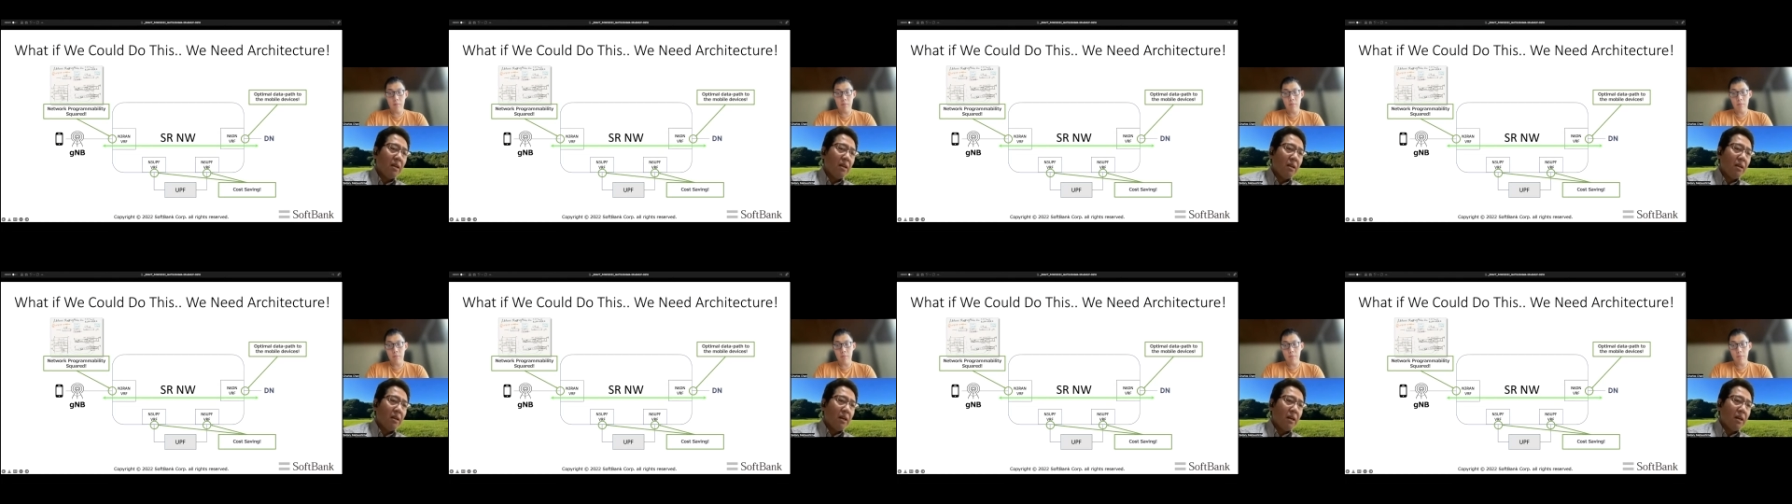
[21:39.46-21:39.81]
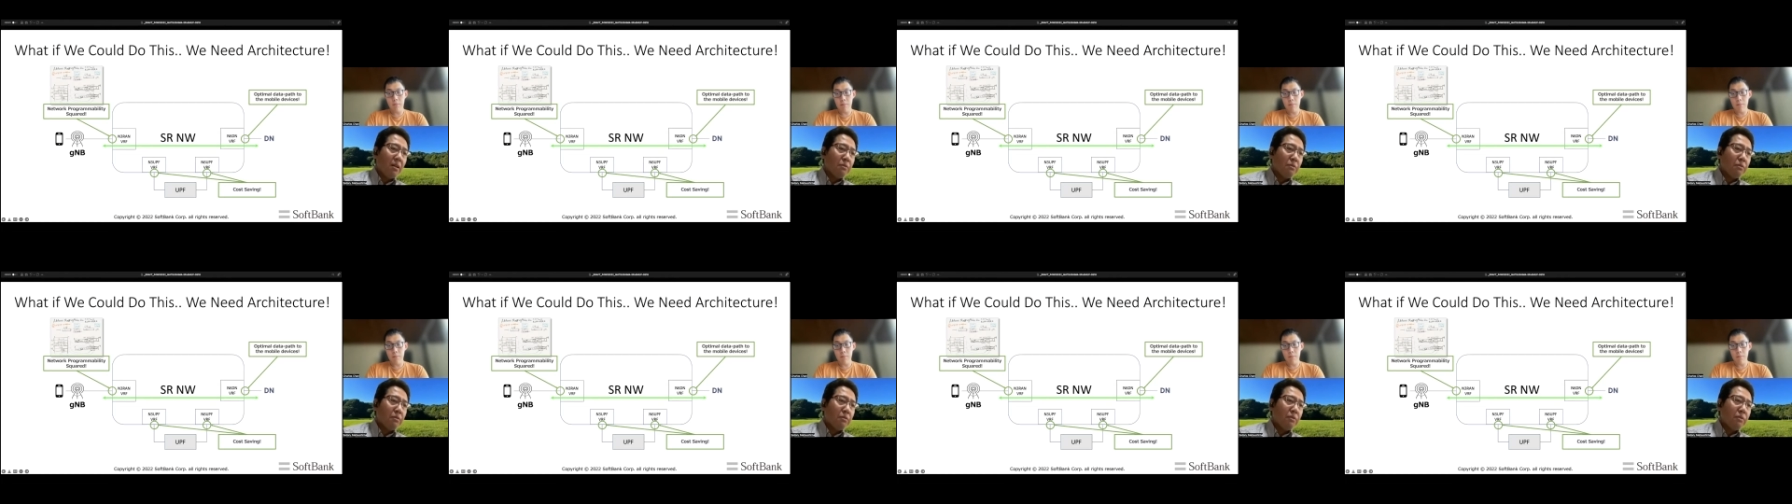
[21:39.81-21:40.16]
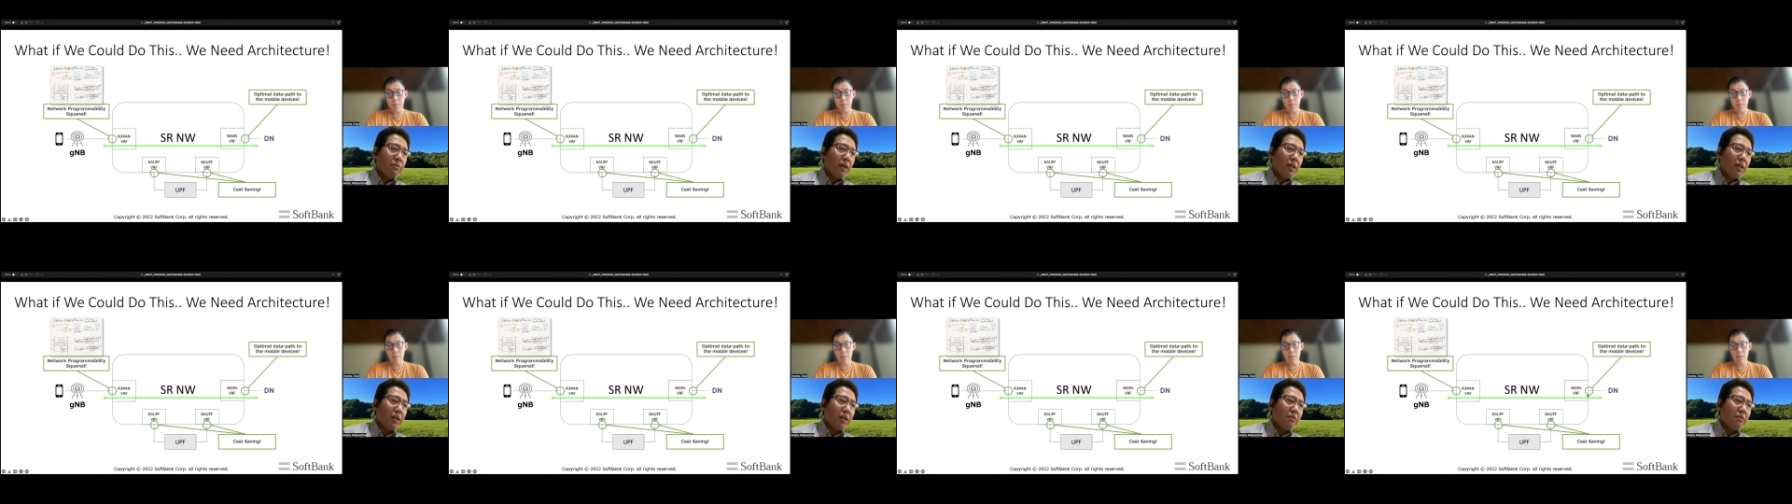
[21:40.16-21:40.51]
how to
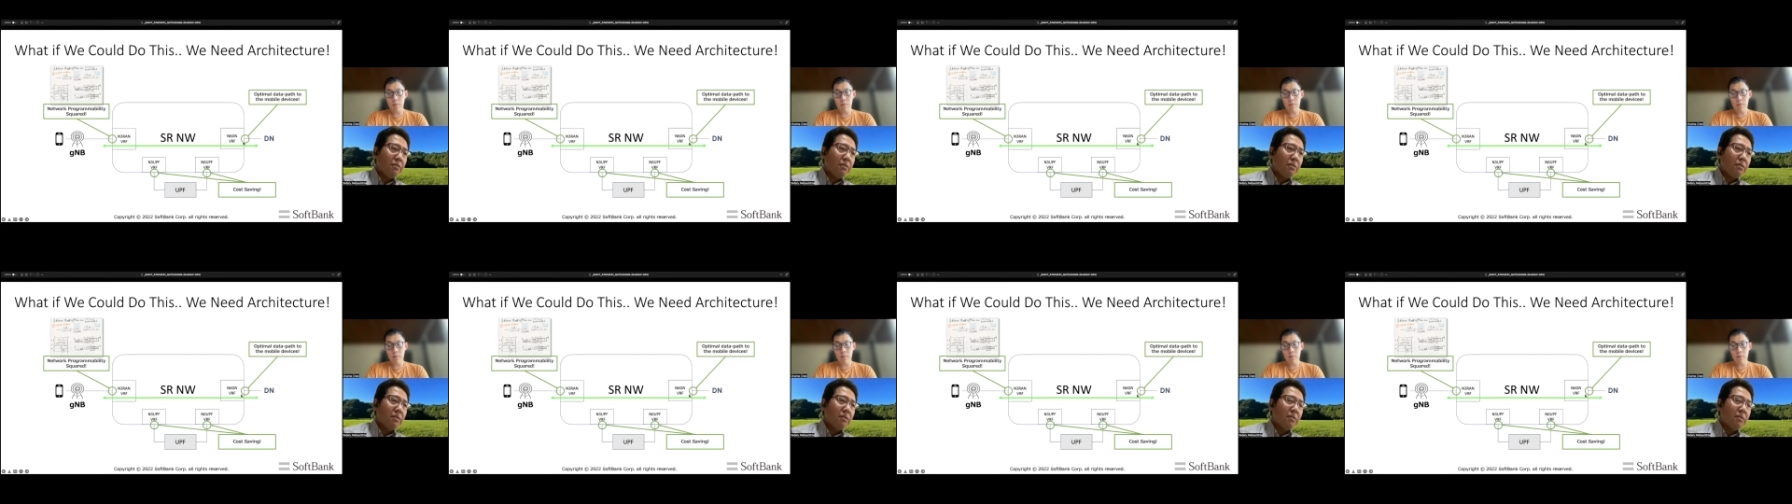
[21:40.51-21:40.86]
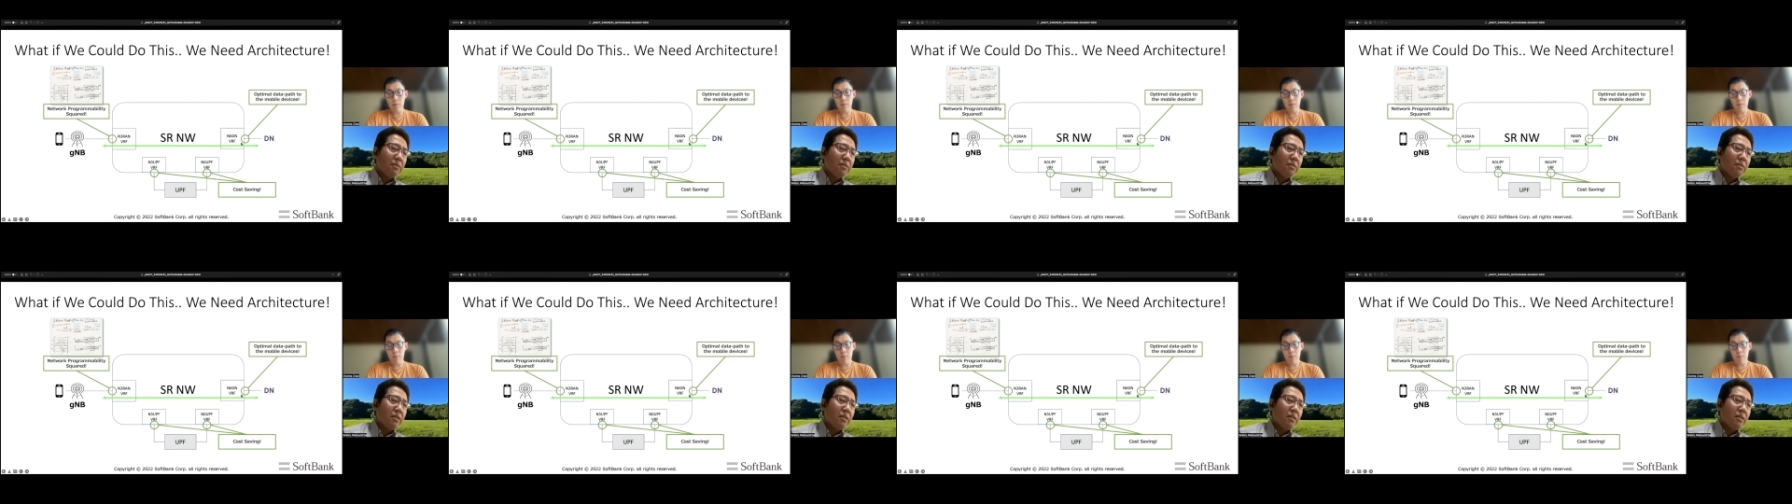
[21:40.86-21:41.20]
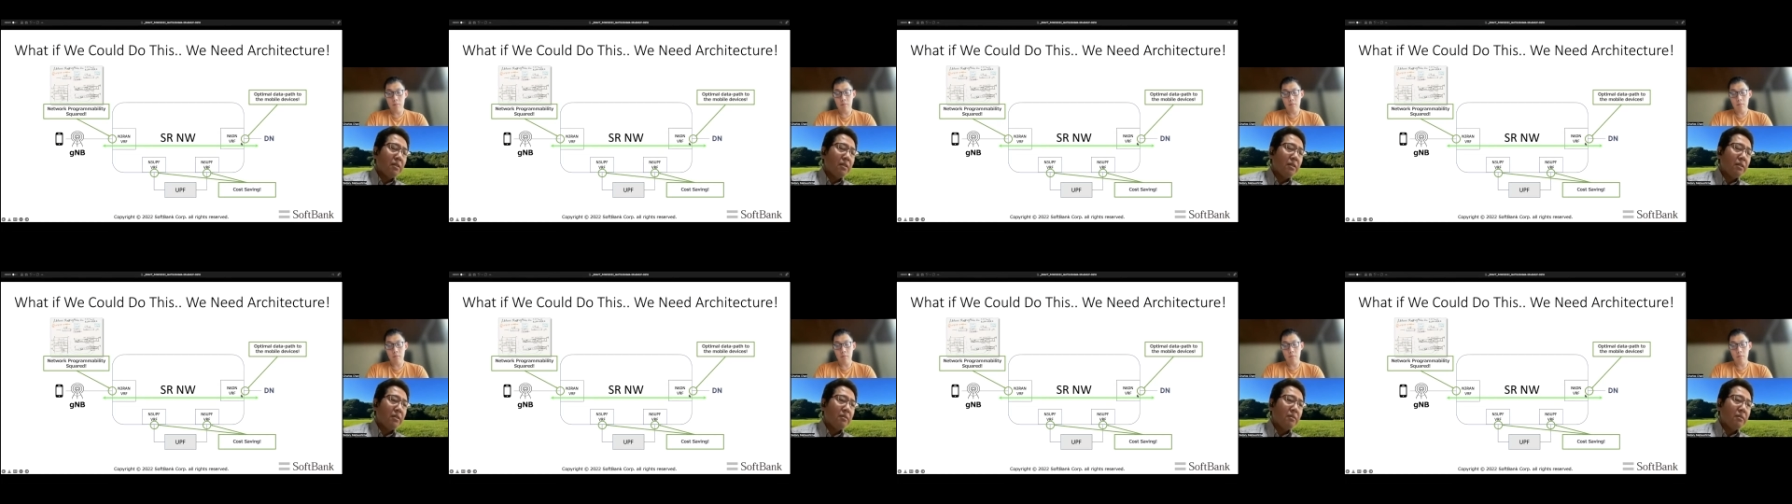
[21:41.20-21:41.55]
find
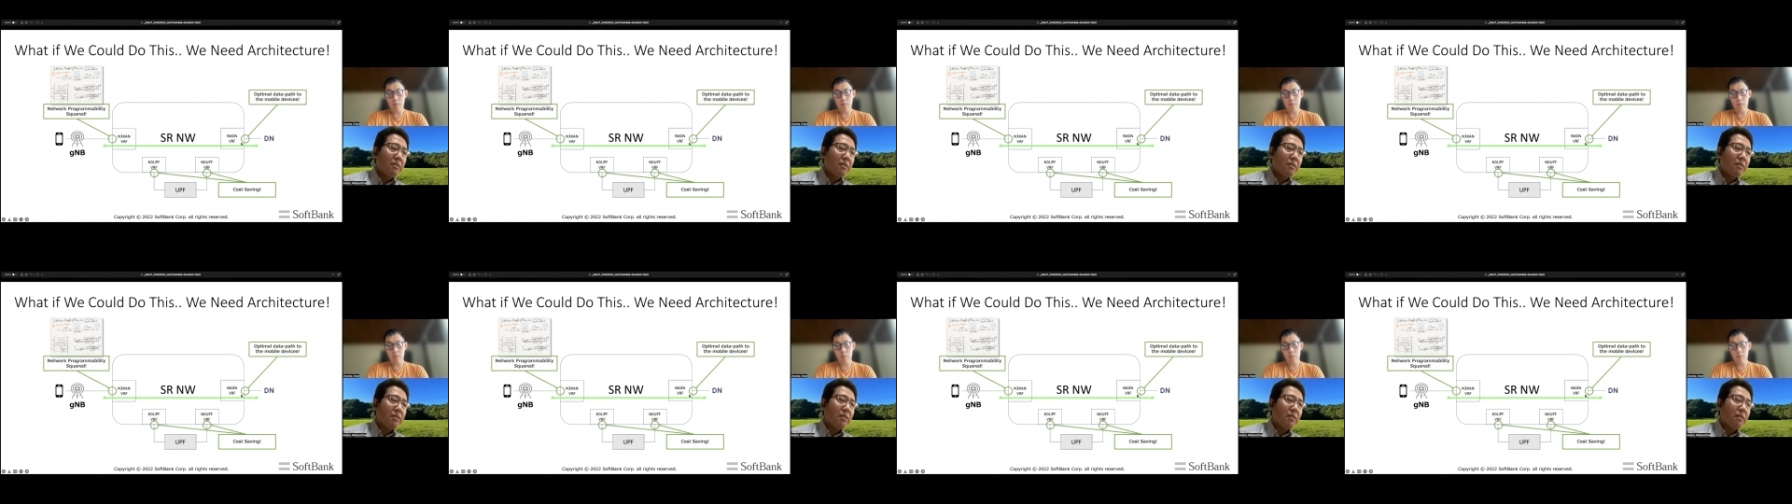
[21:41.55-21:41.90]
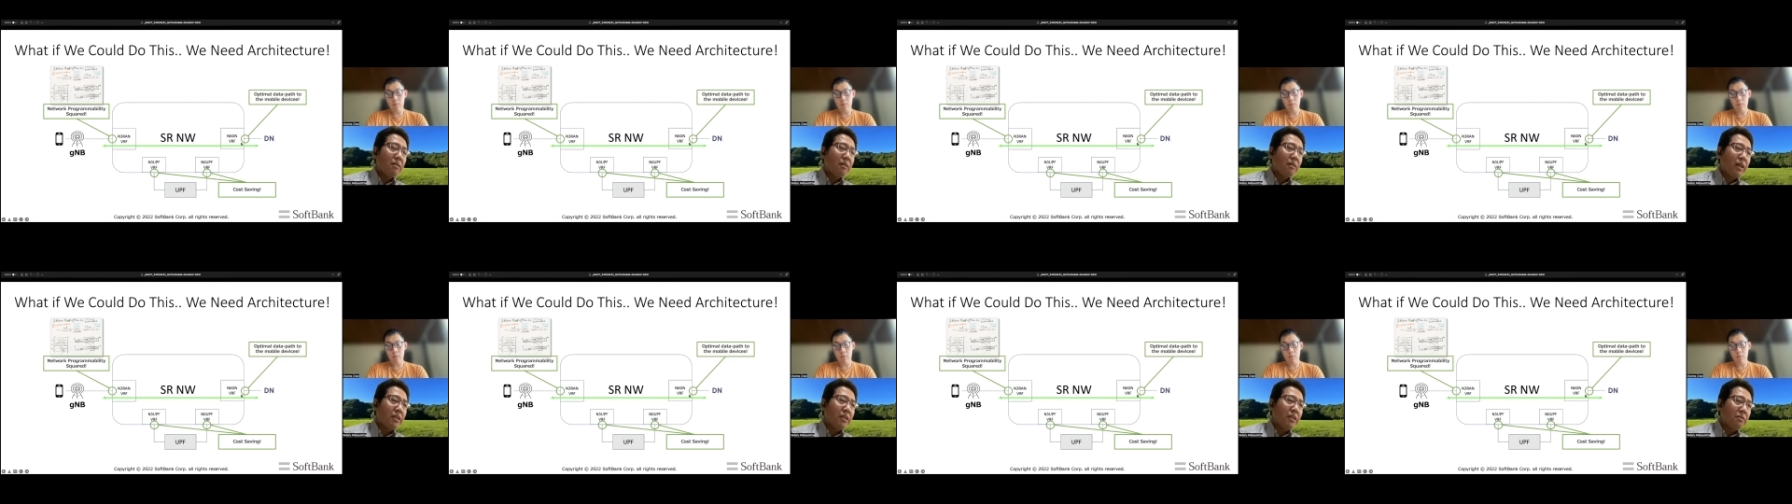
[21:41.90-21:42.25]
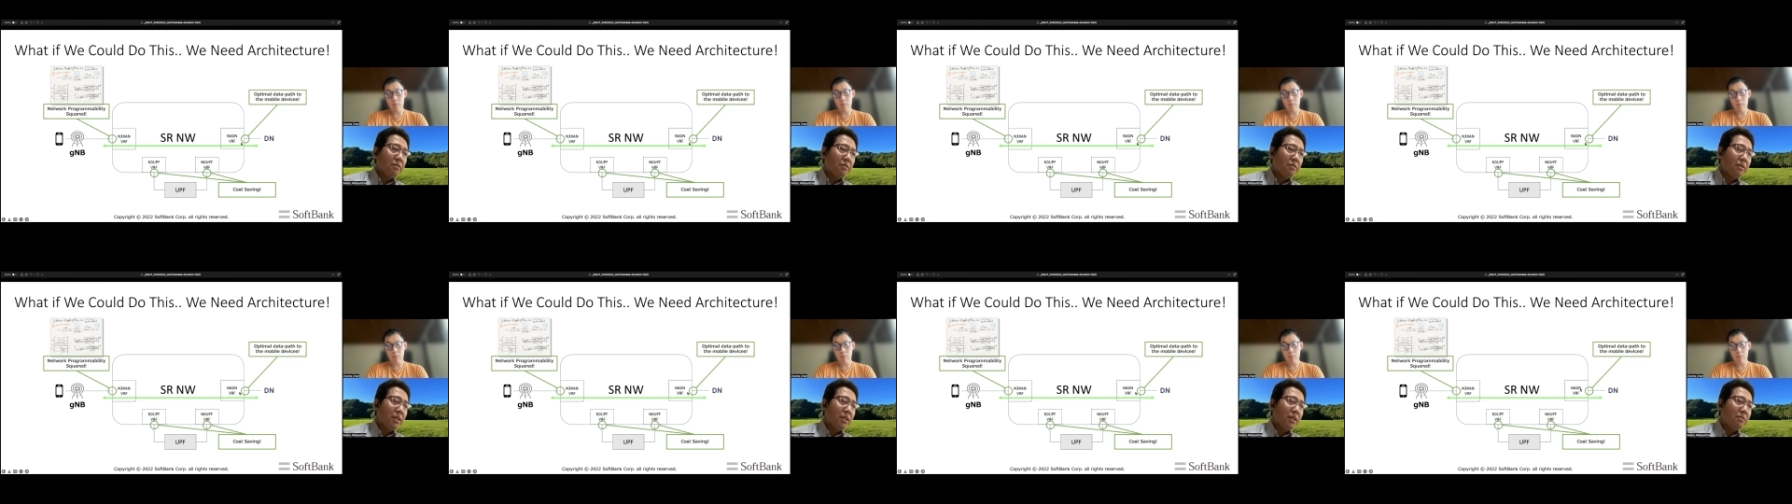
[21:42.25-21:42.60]
the right
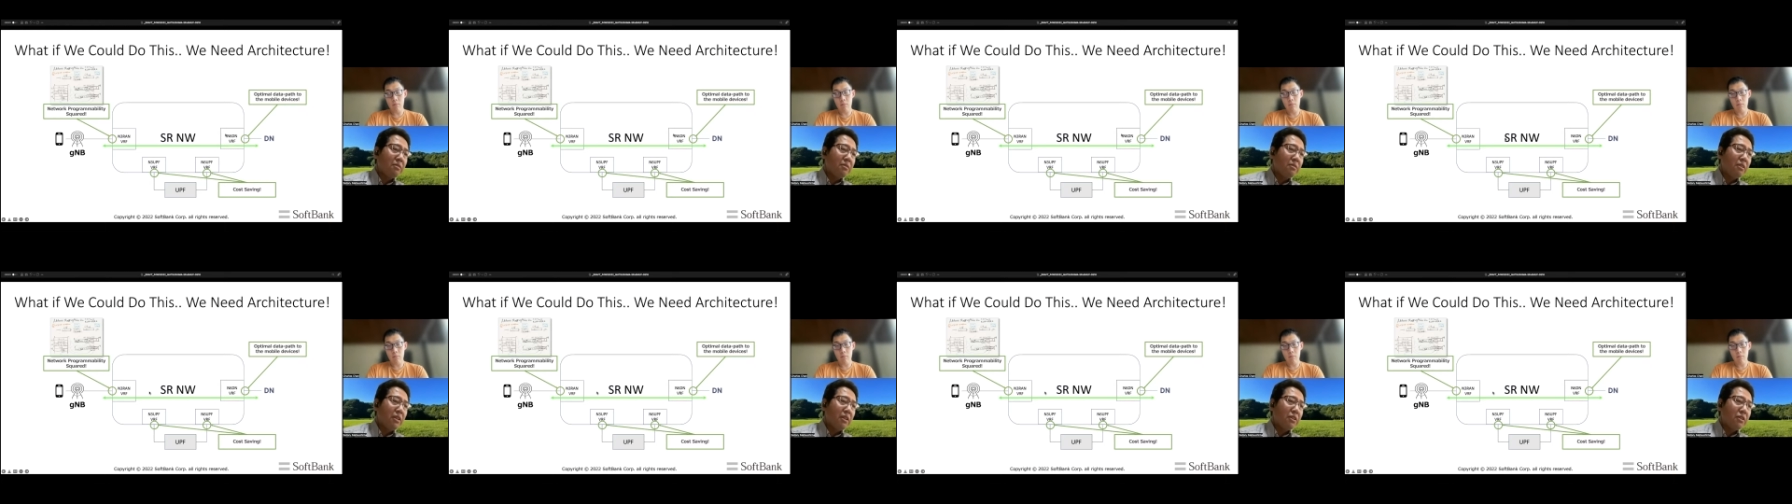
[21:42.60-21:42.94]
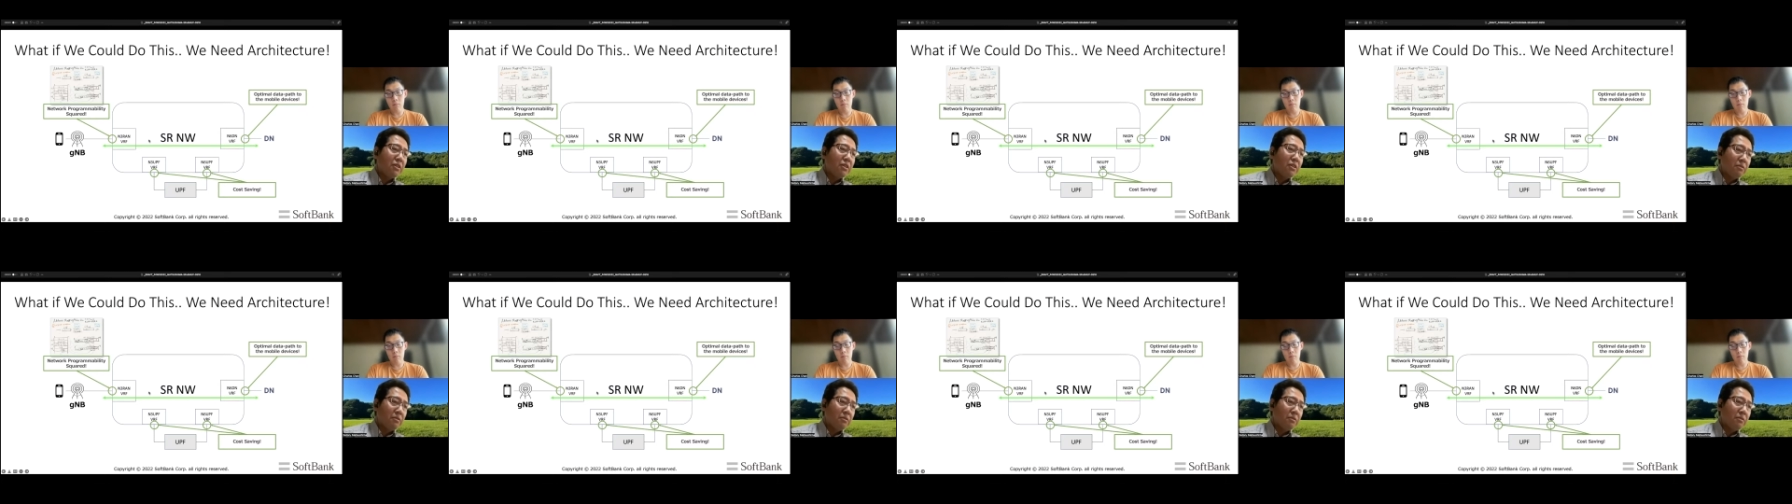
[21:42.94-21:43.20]
destination